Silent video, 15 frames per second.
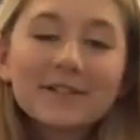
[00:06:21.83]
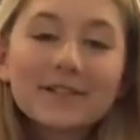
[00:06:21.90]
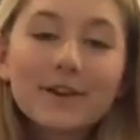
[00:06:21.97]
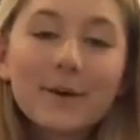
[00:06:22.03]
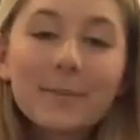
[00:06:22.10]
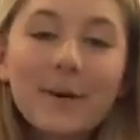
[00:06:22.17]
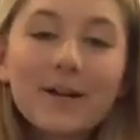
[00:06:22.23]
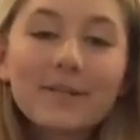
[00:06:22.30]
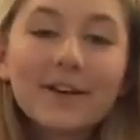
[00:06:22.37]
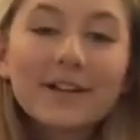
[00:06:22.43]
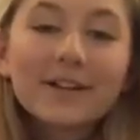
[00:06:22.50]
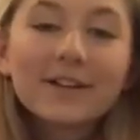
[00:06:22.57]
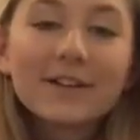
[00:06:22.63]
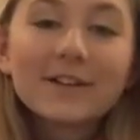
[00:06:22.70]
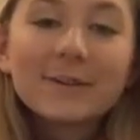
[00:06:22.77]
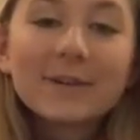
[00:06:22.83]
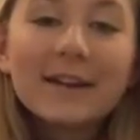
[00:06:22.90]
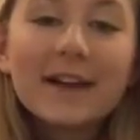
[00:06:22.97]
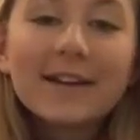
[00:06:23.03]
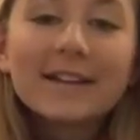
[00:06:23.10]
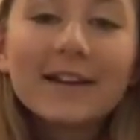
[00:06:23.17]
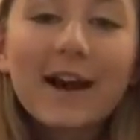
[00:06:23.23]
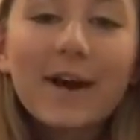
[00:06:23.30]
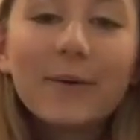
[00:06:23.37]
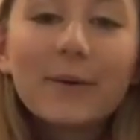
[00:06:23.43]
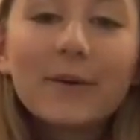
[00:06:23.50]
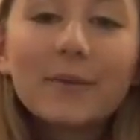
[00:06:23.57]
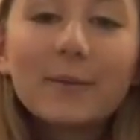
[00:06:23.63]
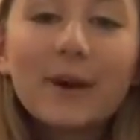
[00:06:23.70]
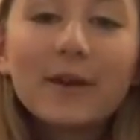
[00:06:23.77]
got my Rice Krispie cakes out
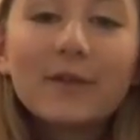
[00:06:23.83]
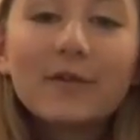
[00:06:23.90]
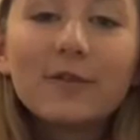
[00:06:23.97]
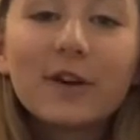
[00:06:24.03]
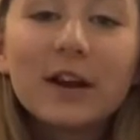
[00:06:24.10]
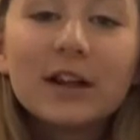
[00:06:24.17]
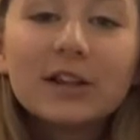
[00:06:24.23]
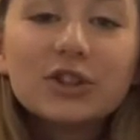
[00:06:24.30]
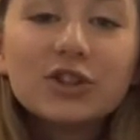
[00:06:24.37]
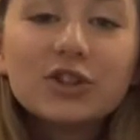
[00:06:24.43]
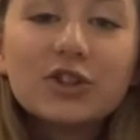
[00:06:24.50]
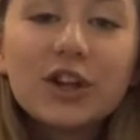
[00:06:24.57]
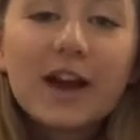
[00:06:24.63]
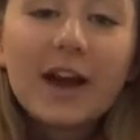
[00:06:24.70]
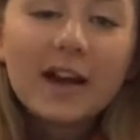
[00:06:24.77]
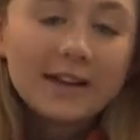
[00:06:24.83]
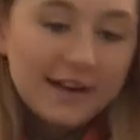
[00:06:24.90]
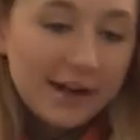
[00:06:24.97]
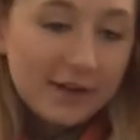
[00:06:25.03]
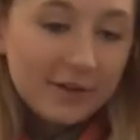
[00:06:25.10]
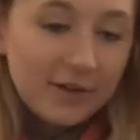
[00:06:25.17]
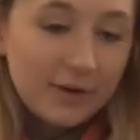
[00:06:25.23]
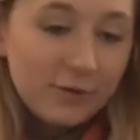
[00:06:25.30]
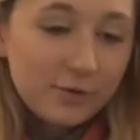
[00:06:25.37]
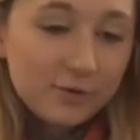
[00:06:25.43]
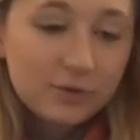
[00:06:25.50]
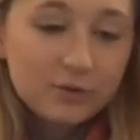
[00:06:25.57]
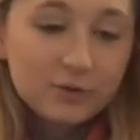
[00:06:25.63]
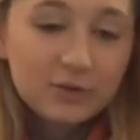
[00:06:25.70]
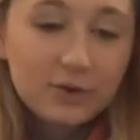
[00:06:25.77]
of my fridge, and now they're
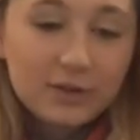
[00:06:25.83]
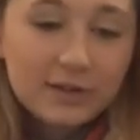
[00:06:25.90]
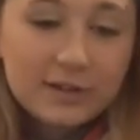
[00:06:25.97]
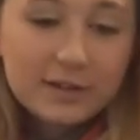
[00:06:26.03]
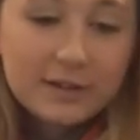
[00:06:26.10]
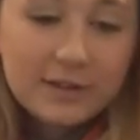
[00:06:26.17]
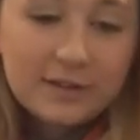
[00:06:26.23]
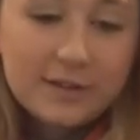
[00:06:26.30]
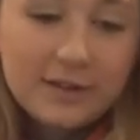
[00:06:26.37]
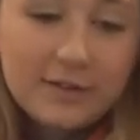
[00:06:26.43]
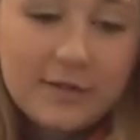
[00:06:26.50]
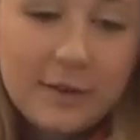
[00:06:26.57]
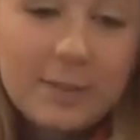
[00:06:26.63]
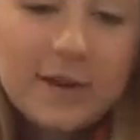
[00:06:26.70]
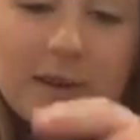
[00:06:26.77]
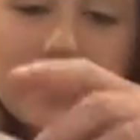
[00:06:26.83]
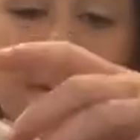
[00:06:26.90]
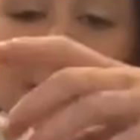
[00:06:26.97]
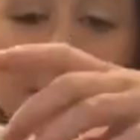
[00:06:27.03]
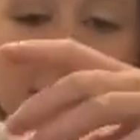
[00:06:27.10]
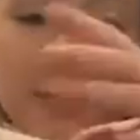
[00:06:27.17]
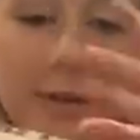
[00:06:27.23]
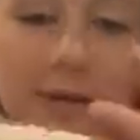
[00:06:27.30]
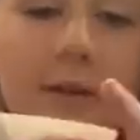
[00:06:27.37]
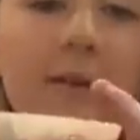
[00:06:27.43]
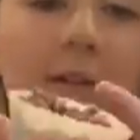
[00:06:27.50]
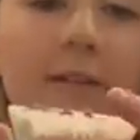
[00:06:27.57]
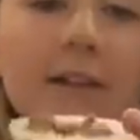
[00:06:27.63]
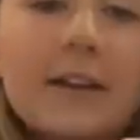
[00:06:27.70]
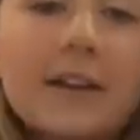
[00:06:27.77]
all solid. If I pick them up,
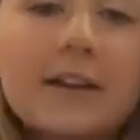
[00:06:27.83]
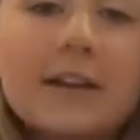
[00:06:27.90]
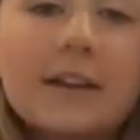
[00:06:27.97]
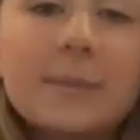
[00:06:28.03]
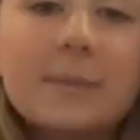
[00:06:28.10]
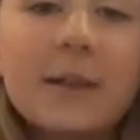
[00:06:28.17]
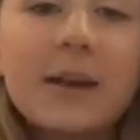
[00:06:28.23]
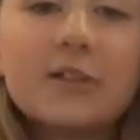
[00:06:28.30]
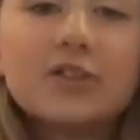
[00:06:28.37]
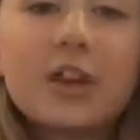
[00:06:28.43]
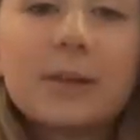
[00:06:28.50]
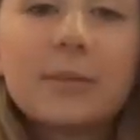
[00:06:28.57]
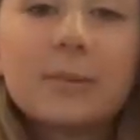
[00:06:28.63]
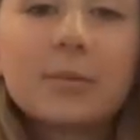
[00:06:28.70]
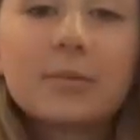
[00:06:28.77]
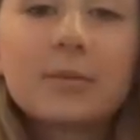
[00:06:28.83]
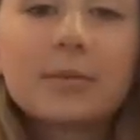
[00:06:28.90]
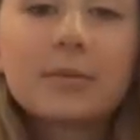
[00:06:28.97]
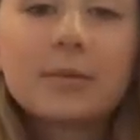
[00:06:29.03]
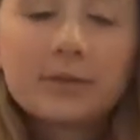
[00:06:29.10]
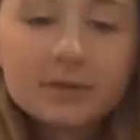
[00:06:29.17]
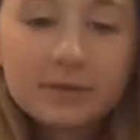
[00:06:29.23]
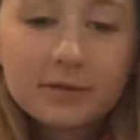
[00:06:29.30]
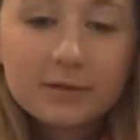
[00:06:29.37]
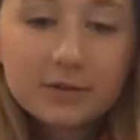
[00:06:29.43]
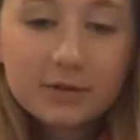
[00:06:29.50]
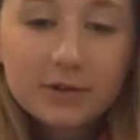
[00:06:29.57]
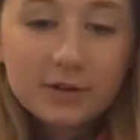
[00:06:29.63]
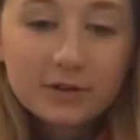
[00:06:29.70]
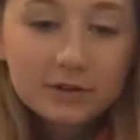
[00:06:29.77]
they keep their shape.
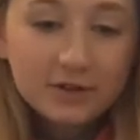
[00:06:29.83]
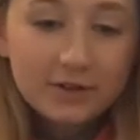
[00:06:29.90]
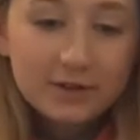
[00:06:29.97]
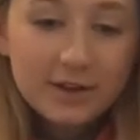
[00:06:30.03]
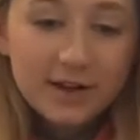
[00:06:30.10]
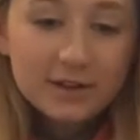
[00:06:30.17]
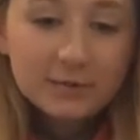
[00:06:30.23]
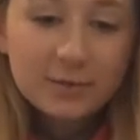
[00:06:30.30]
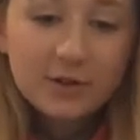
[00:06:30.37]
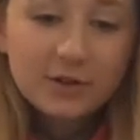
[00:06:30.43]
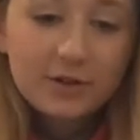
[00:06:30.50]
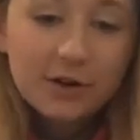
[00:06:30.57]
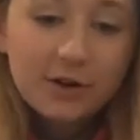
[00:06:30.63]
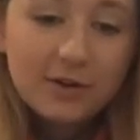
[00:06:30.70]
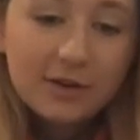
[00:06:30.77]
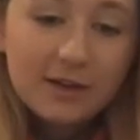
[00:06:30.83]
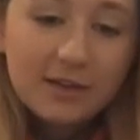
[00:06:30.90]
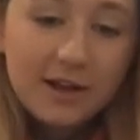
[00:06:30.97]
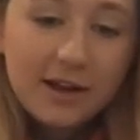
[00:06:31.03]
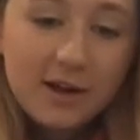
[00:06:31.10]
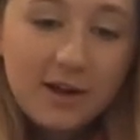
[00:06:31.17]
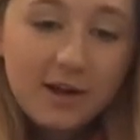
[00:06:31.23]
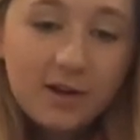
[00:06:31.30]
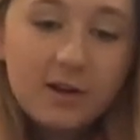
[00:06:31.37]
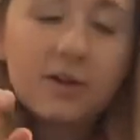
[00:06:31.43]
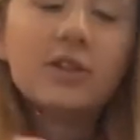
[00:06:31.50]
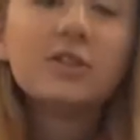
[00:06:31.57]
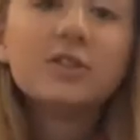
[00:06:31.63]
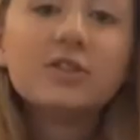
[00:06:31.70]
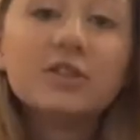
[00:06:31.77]
So that's when you know that they are
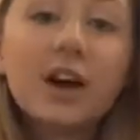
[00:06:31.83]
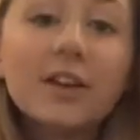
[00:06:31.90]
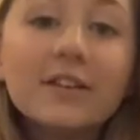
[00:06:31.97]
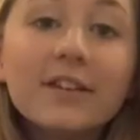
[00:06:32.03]
done.